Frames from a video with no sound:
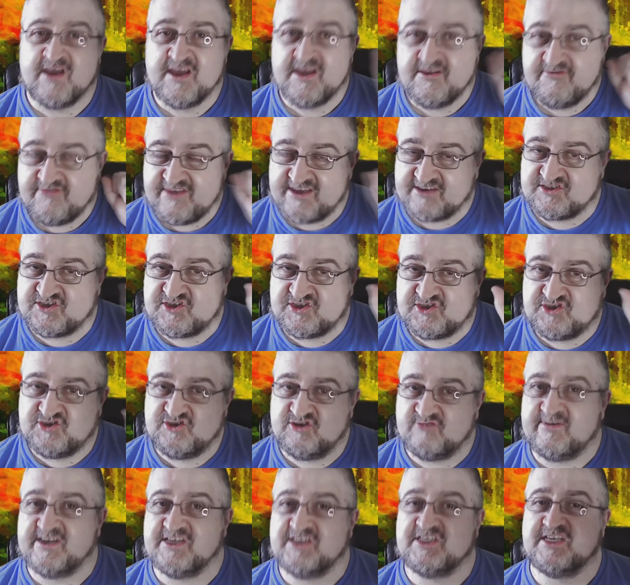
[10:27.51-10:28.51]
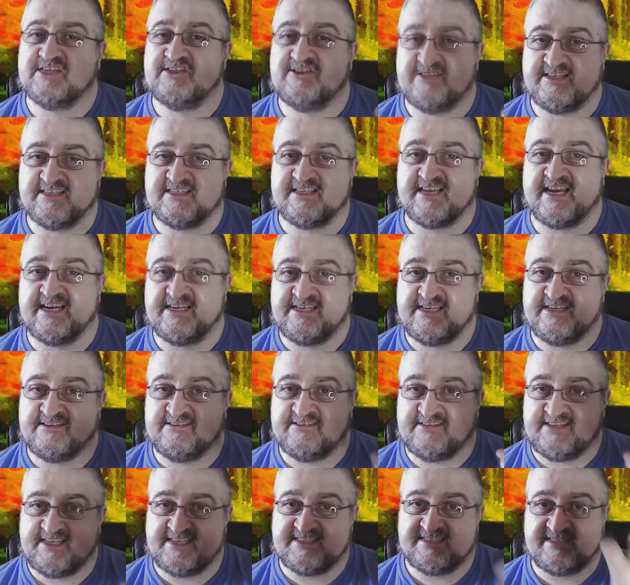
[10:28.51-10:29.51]
They are so much into this idea that
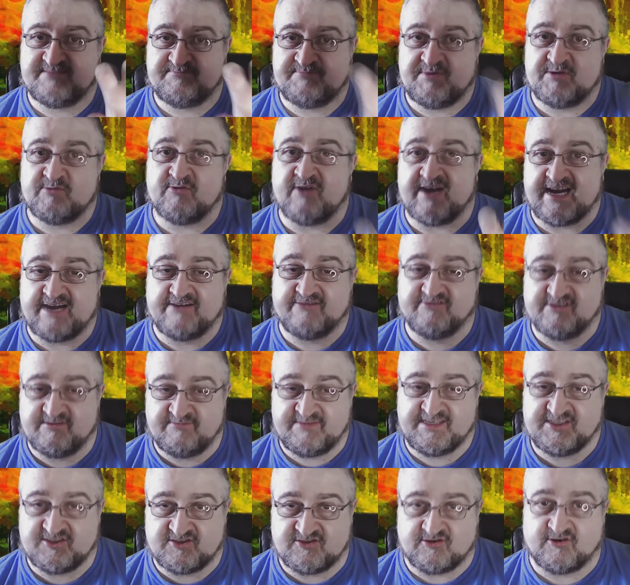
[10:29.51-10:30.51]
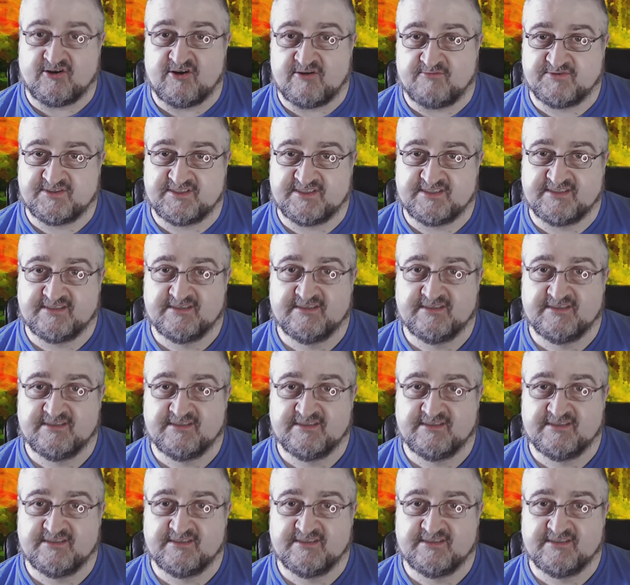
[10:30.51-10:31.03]
these people have to be stopped